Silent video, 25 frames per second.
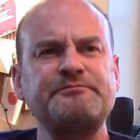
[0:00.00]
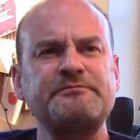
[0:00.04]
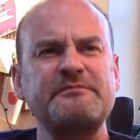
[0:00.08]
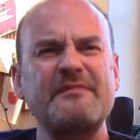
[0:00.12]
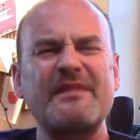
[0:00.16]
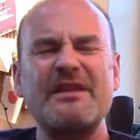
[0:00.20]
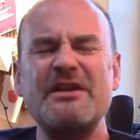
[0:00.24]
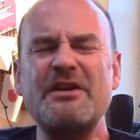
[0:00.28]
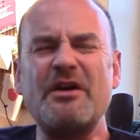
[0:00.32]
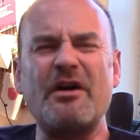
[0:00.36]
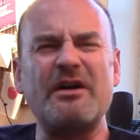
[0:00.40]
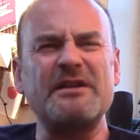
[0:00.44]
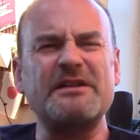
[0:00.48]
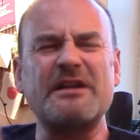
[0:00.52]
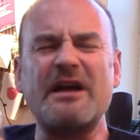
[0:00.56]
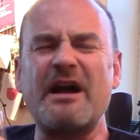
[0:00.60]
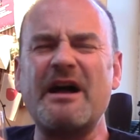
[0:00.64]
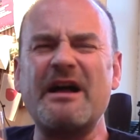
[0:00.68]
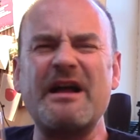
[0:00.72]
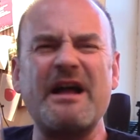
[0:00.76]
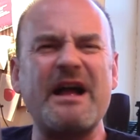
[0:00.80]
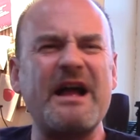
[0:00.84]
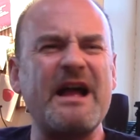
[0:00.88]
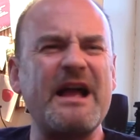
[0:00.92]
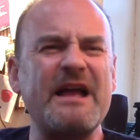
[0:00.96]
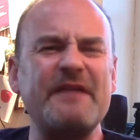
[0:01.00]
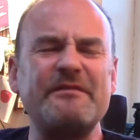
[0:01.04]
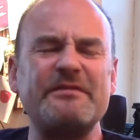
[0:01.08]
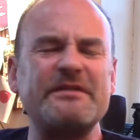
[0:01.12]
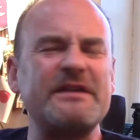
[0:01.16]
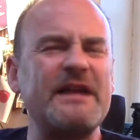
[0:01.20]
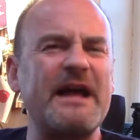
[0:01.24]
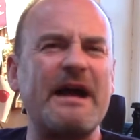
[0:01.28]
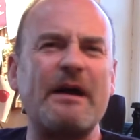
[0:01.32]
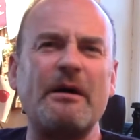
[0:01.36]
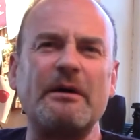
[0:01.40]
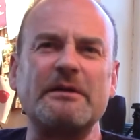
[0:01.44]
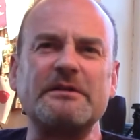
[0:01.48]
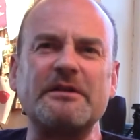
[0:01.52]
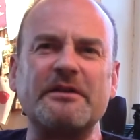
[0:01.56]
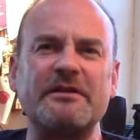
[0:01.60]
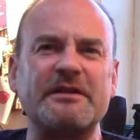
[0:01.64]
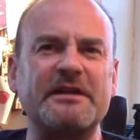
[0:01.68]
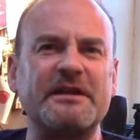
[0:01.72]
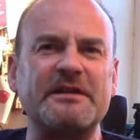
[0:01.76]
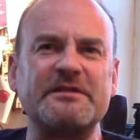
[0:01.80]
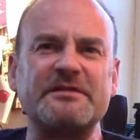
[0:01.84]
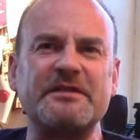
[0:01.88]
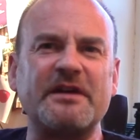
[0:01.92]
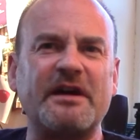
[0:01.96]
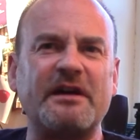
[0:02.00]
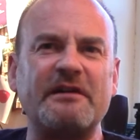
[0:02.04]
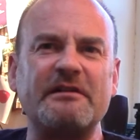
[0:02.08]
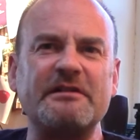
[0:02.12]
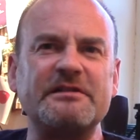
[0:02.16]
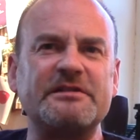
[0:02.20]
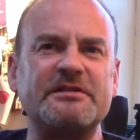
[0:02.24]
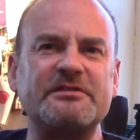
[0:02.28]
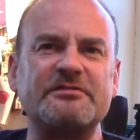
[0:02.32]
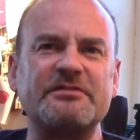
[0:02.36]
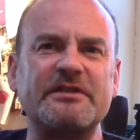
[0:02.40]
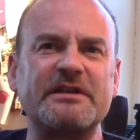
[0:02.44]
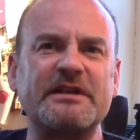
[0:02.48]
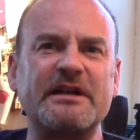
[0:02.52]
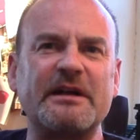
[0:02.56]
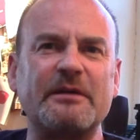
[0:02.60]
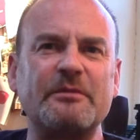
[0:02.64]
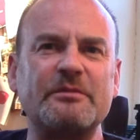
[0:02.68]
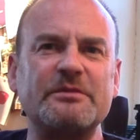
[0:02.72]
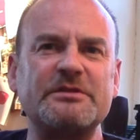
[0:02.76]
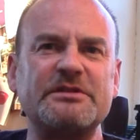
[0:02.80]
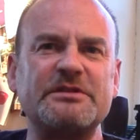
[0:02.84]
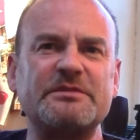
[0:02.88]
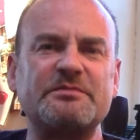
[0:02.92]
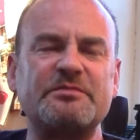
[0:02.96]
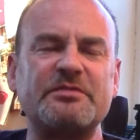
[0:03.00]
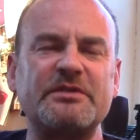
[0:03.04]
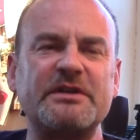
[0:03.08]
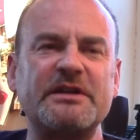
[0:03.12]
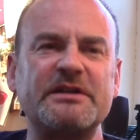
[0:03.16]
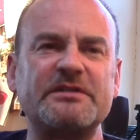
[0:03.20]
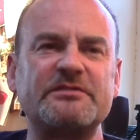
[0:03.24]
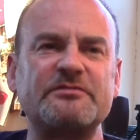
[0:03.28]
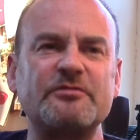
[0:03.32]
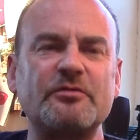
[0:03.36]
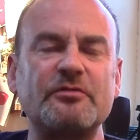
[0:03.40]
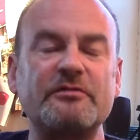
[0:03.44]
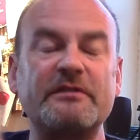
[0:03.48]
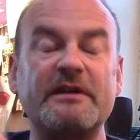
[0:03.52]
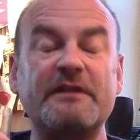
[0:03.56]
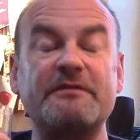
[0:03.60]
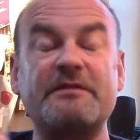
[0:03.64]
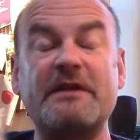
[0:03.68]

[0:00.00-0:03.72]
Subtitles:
you know, I even now I don't think there's a hurry to drink up, which is pretty extraordinary.